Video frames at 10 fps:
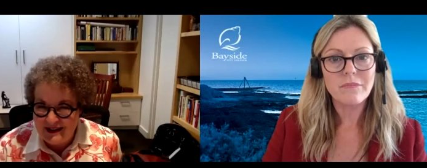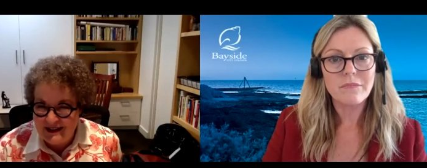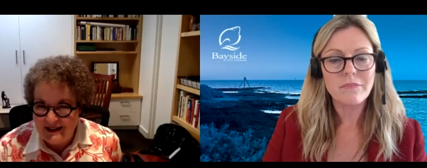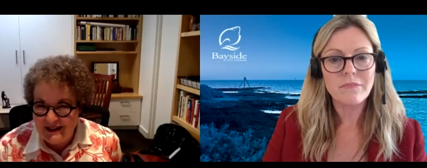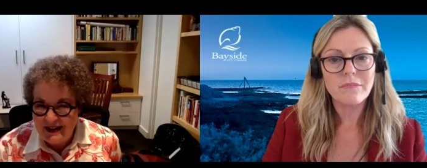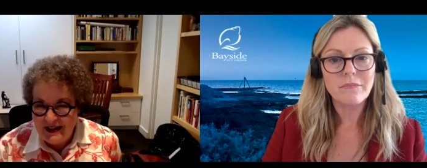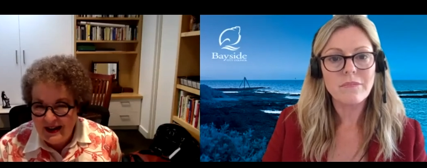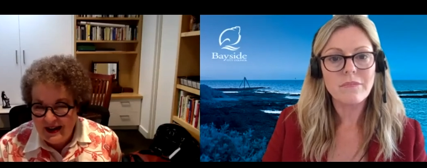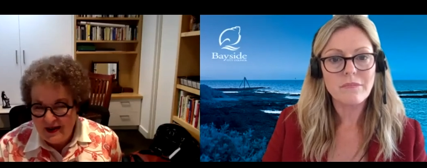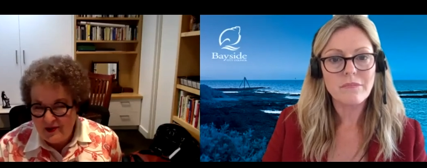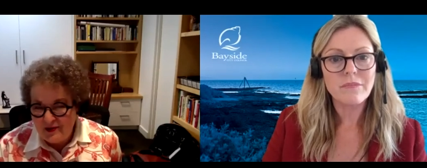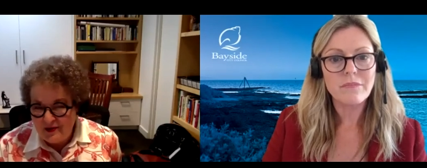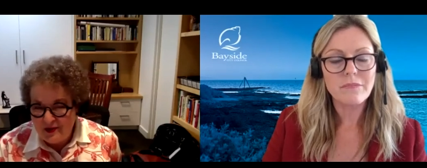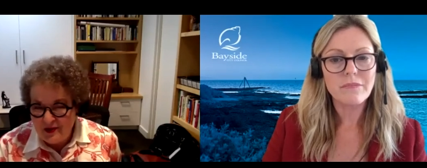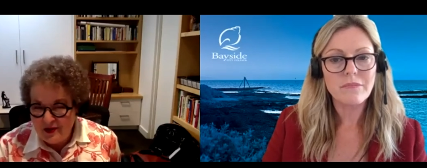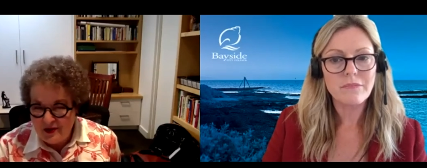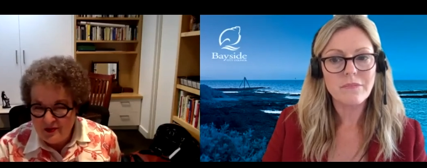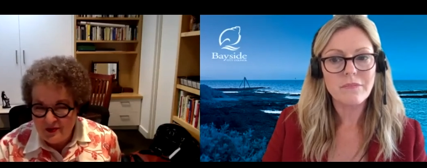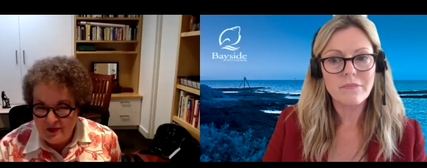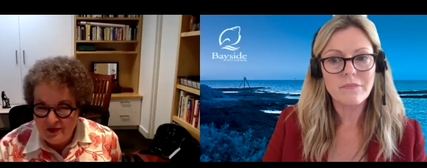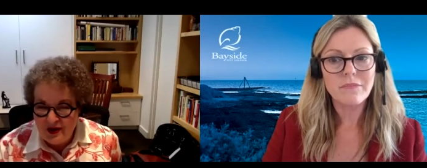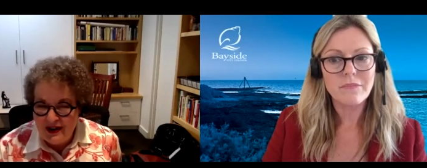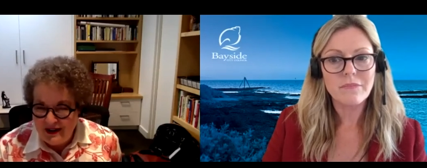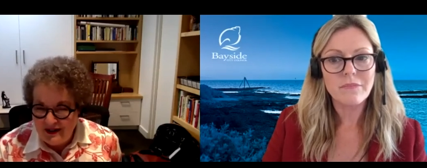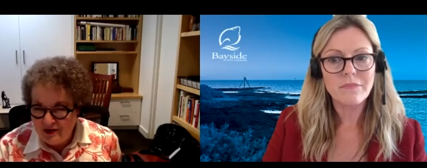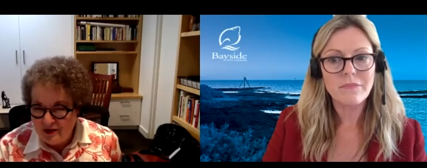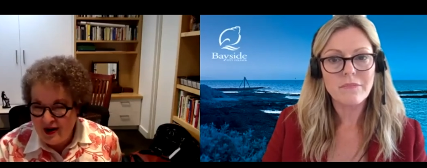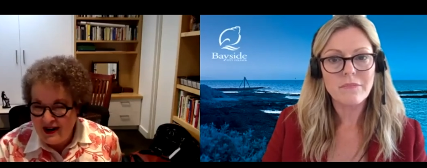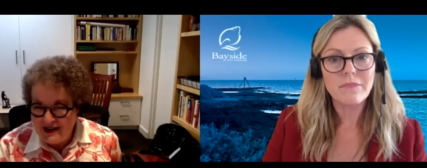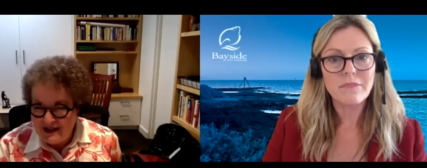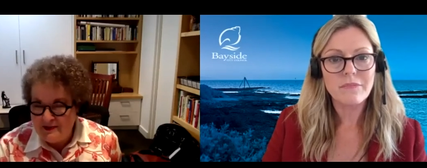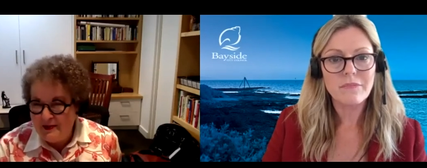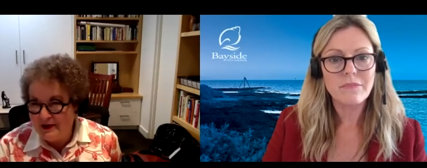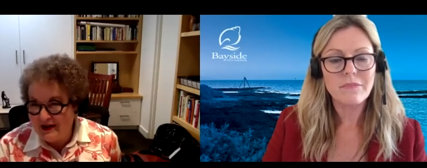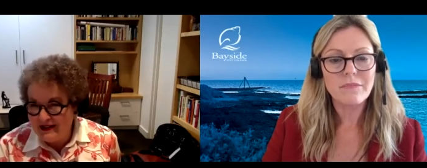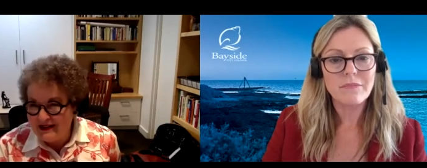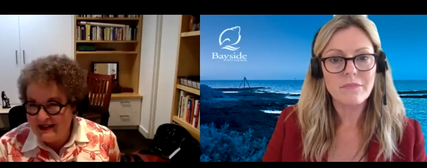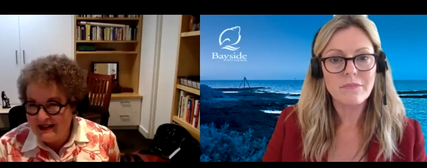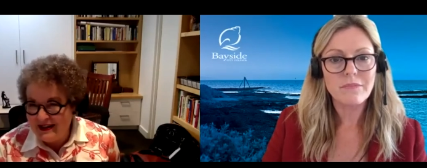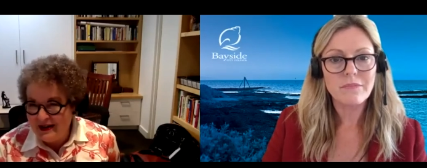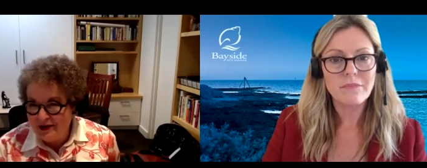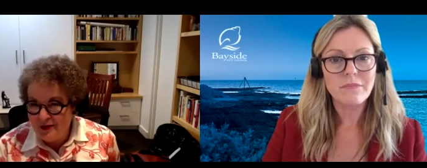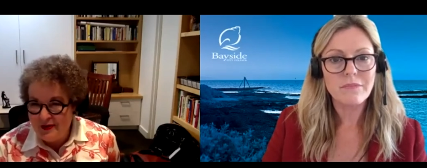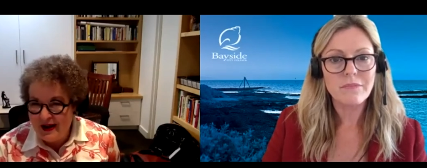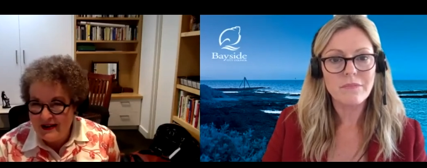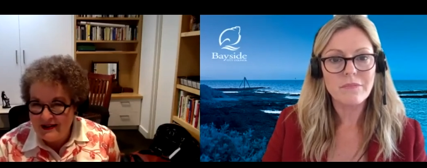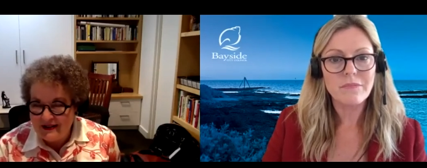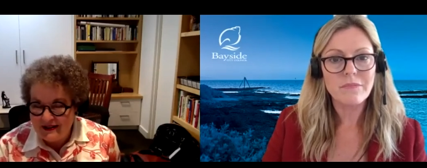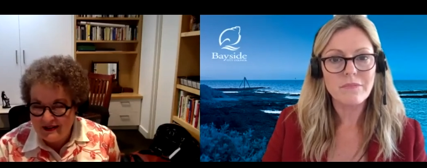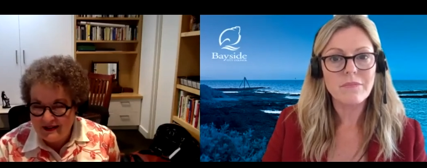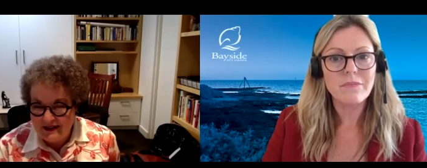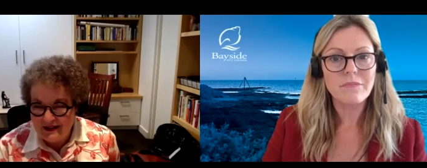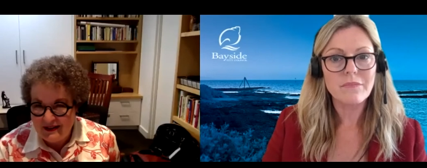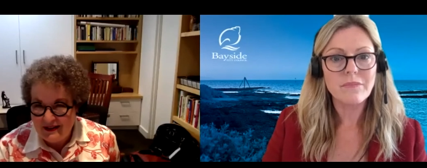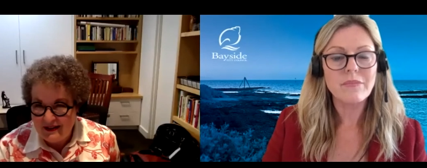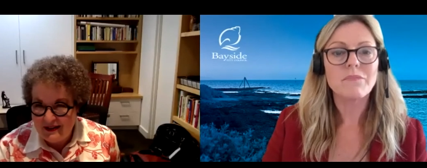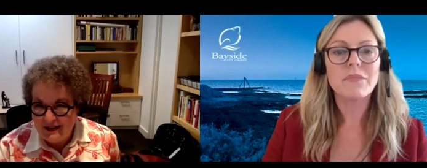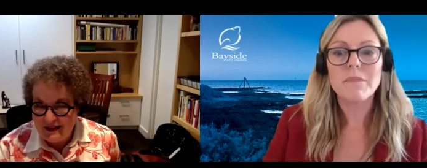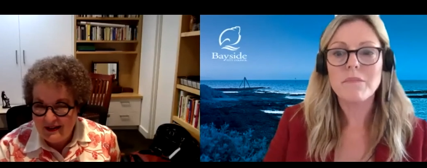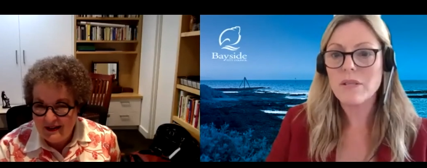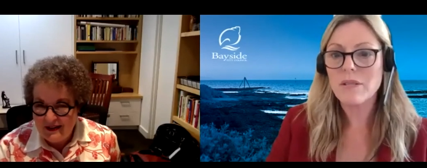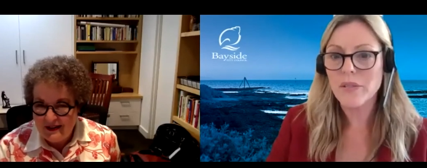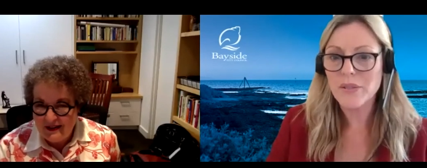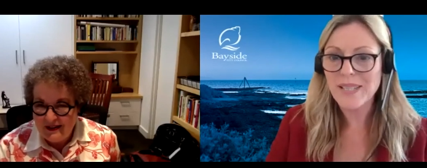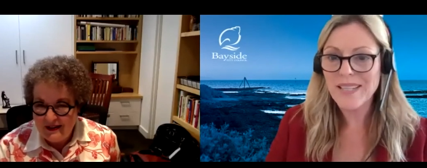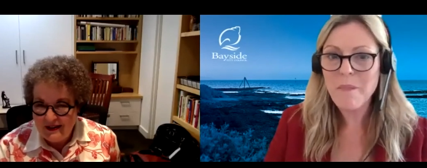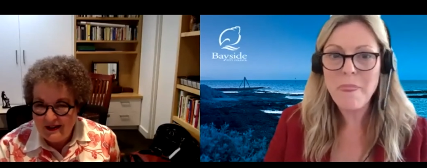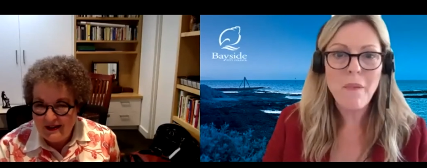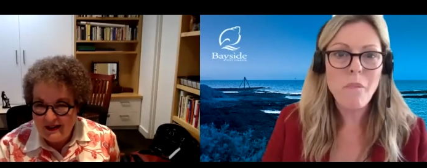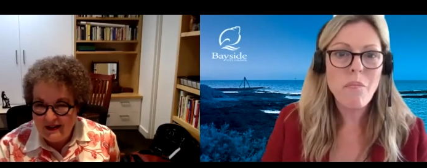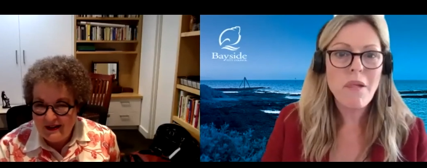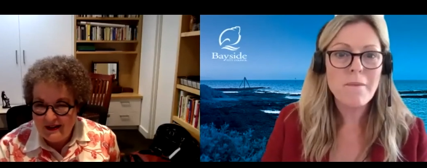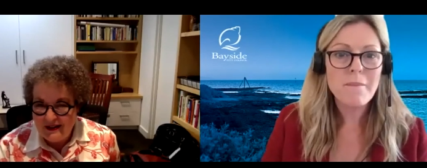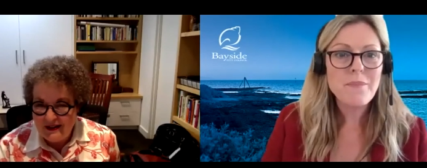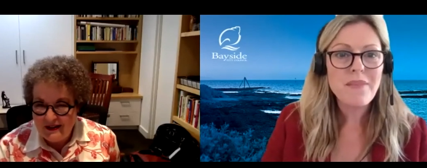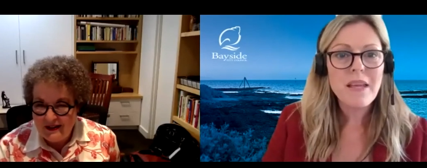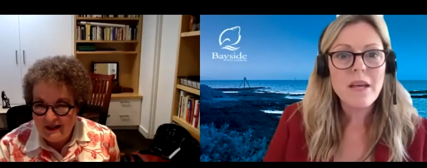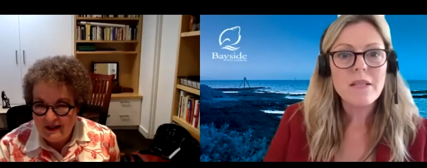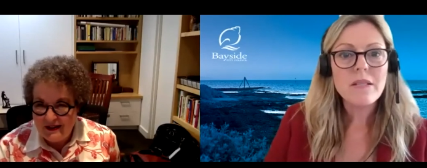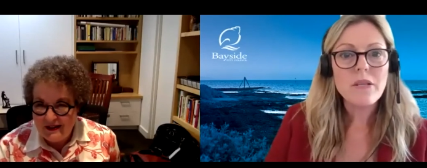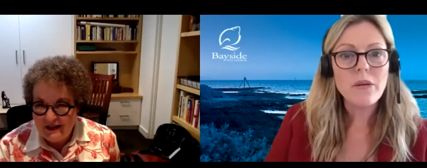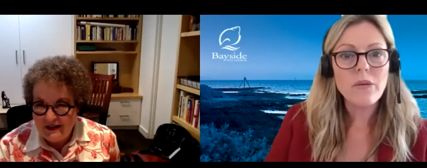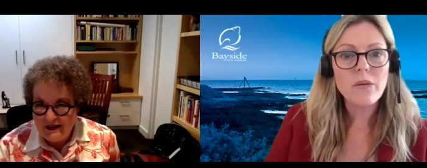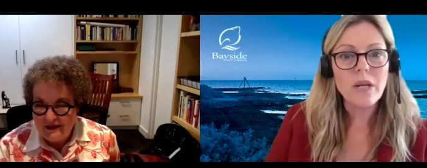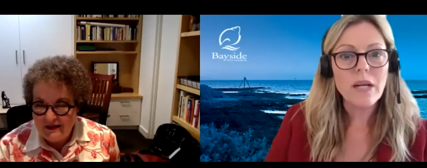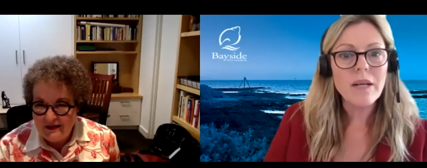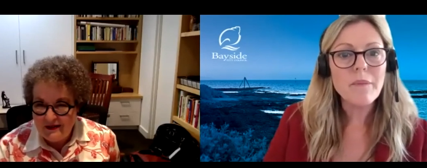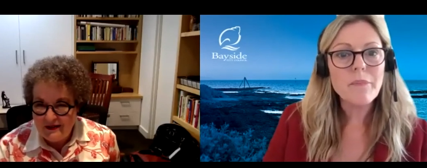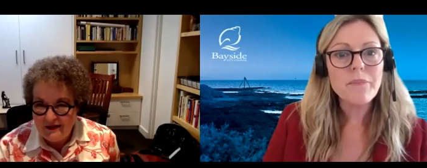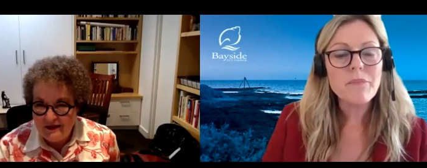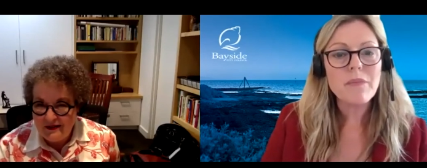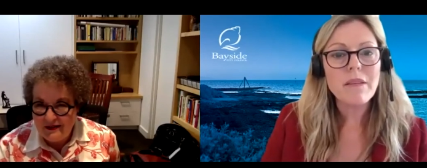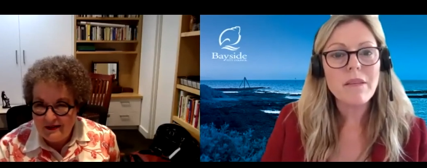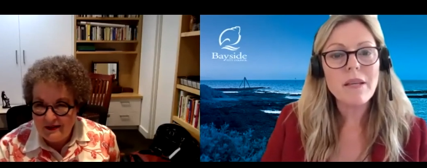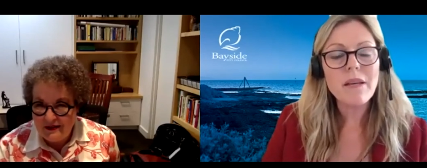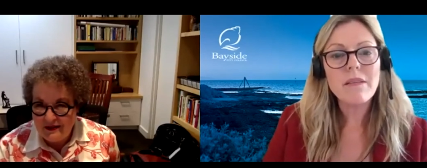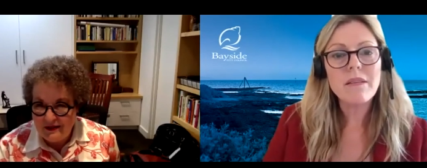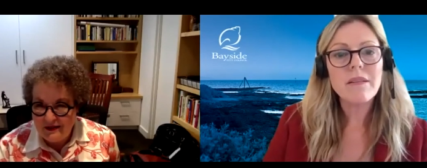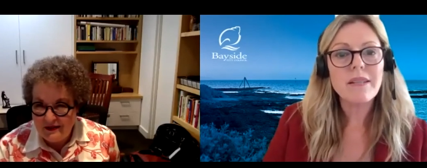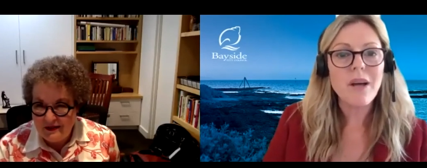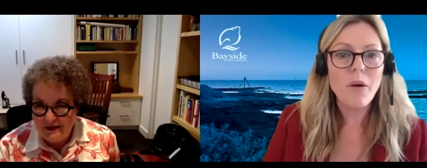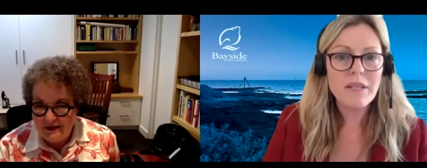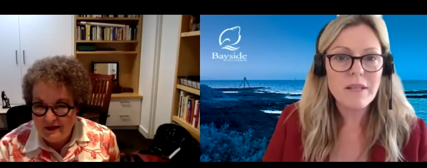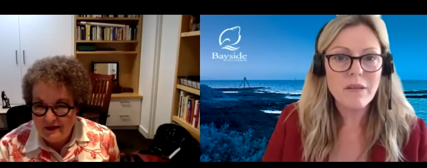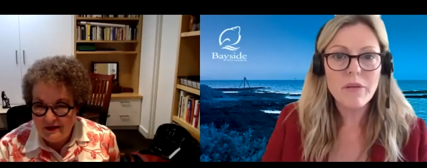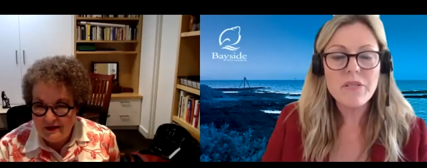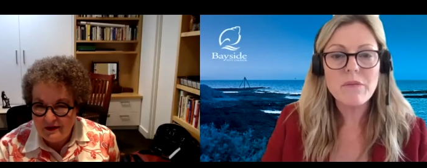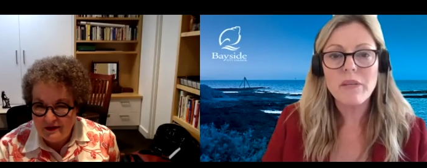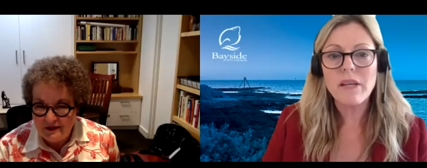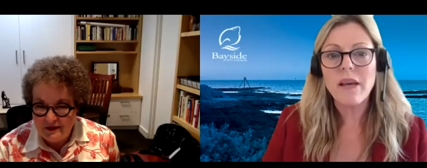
Speaker 1: a, a, a really great experience to hear about.
Speaker 2: Mm, absolutely. So, um, the other comment and question we